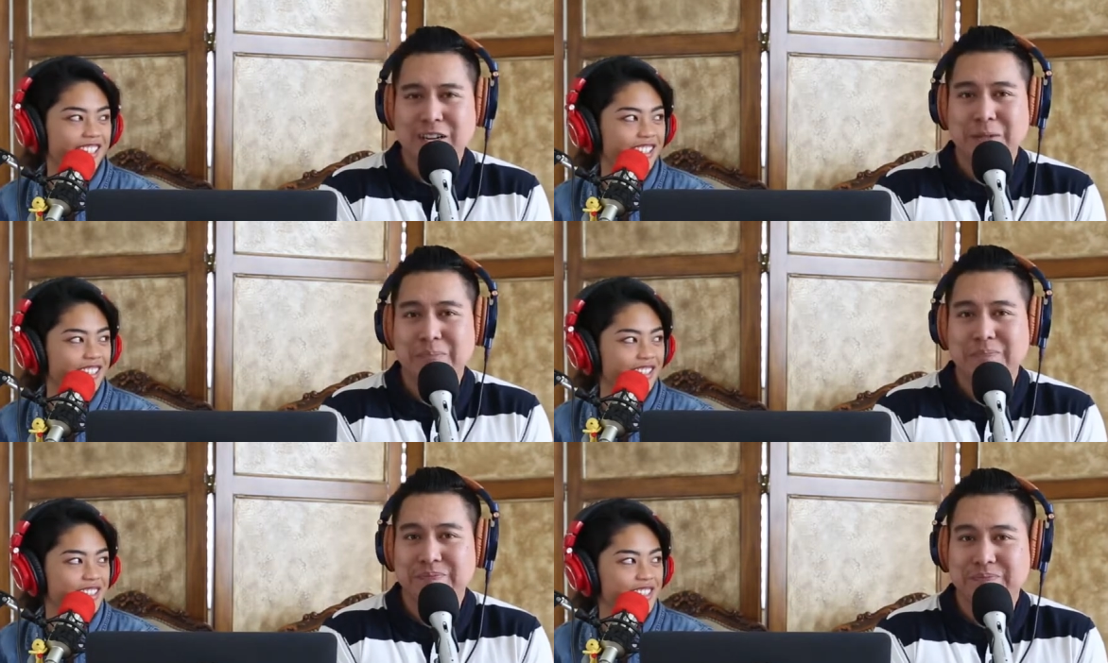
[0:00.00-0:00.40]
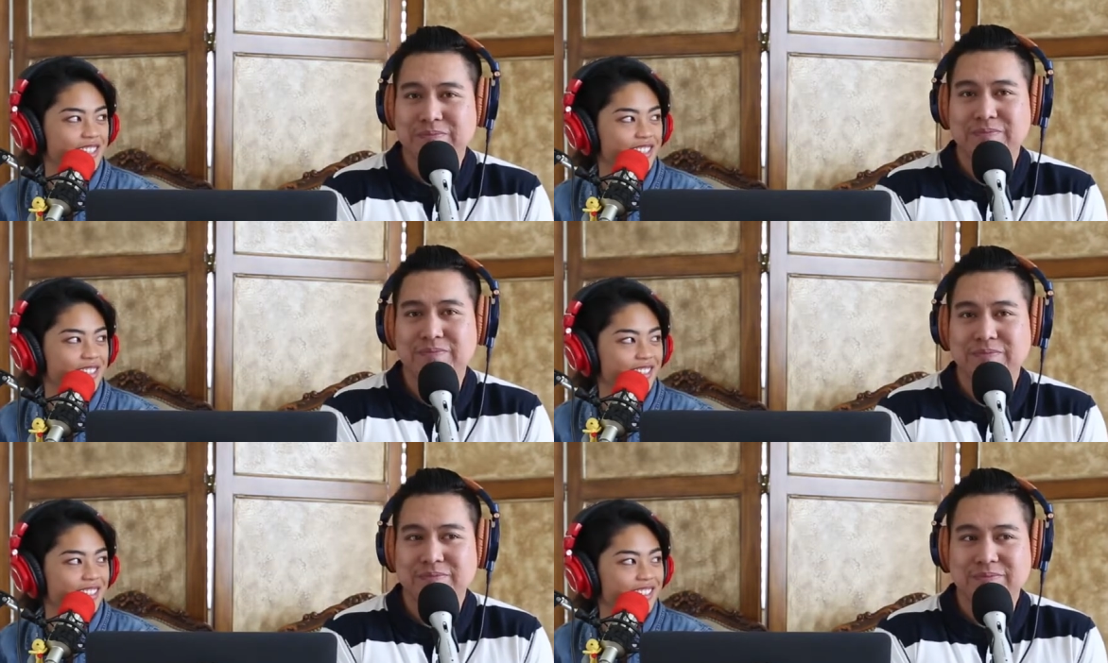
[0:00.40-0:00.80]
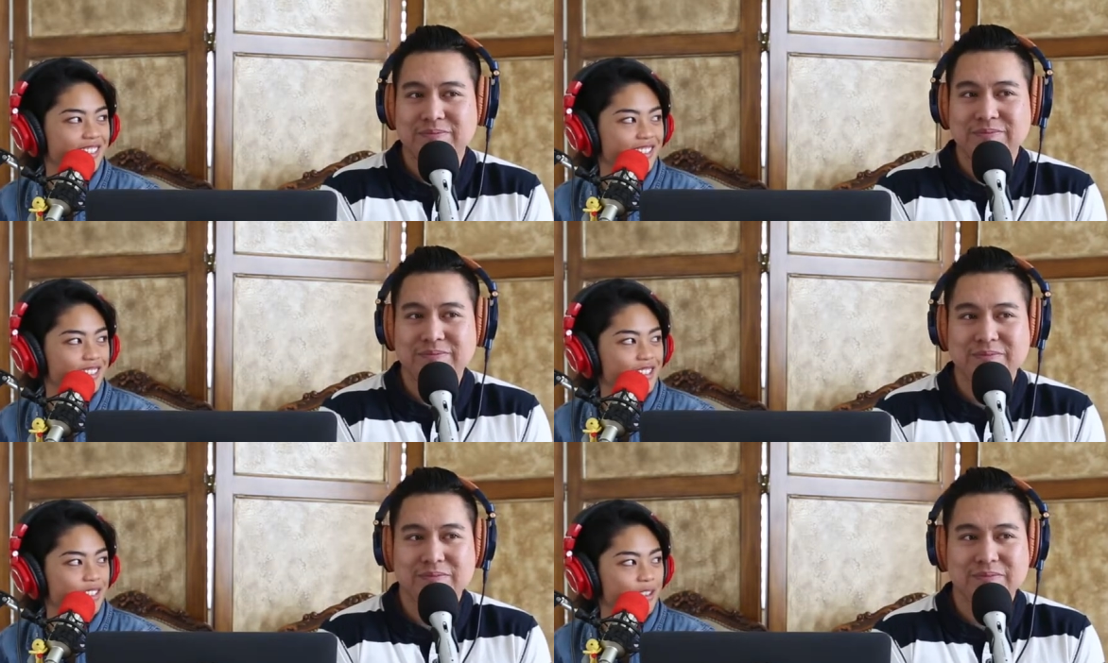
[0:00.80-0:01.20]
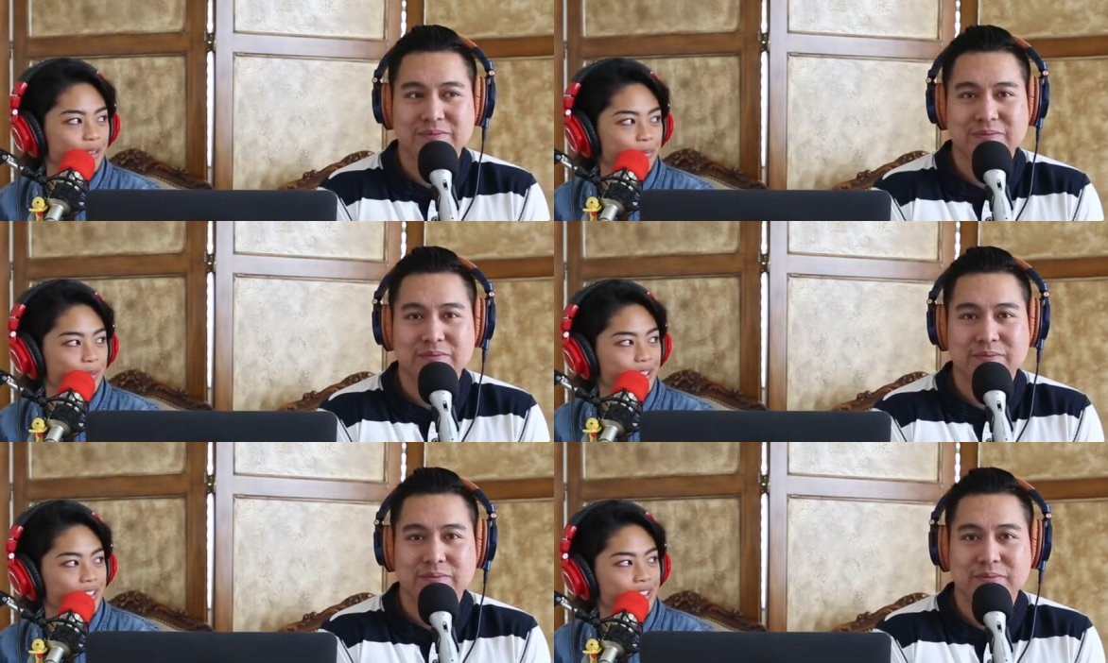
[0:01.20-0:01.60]
Speaker 1: And yeah. then you just
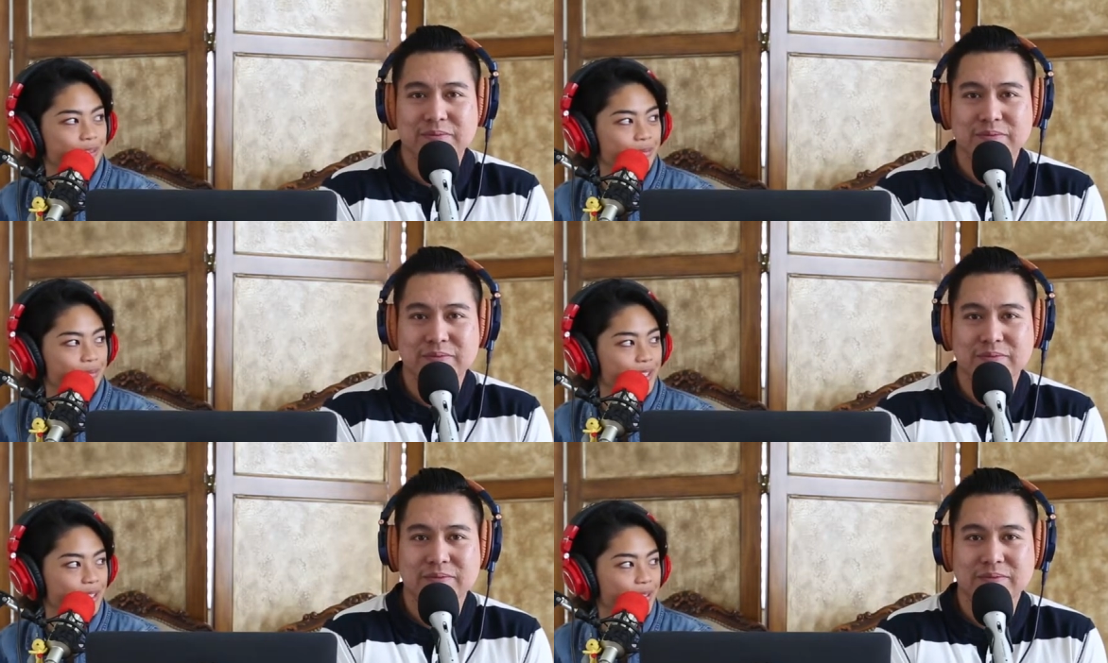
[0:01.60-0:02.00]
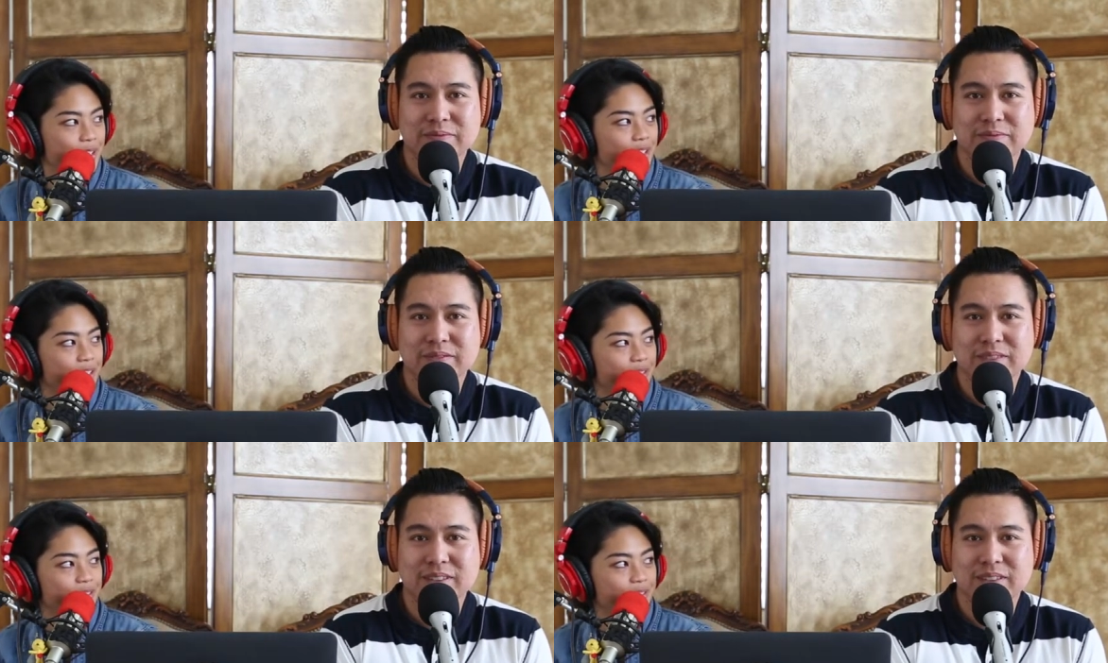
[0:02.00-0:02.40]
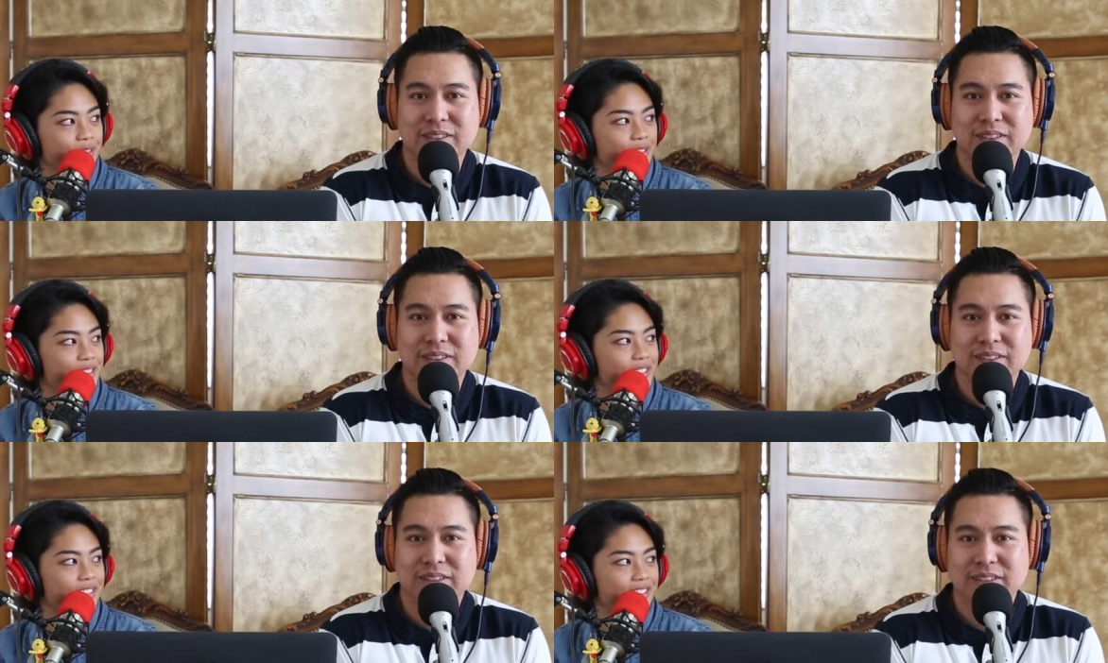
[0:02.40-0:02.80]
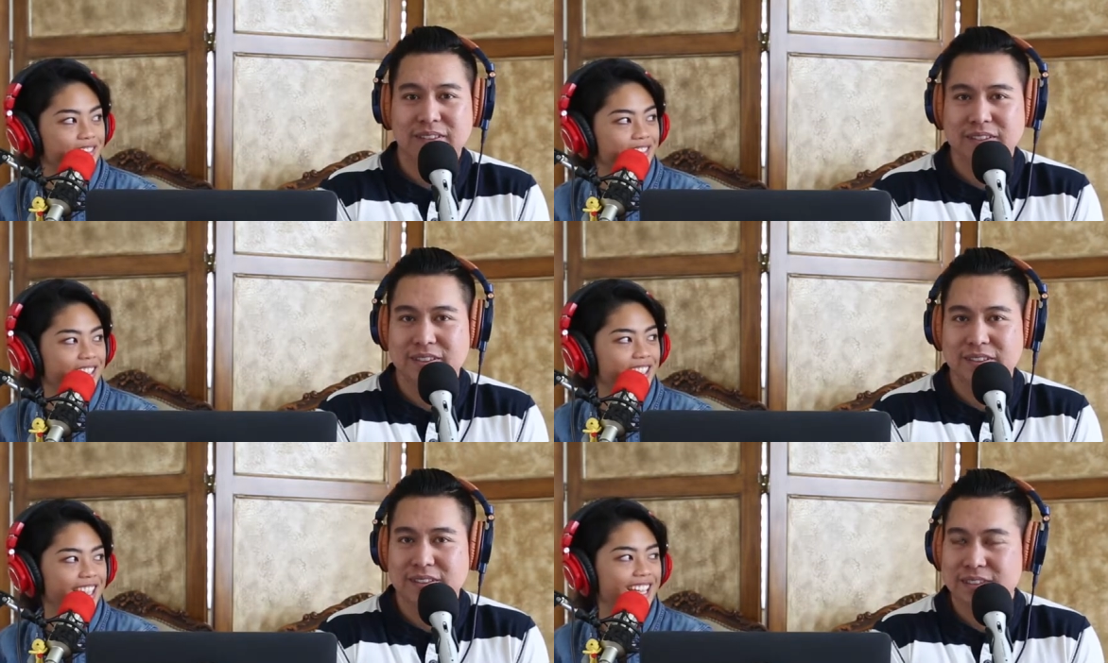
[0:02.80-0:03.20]
show up with some new earphones.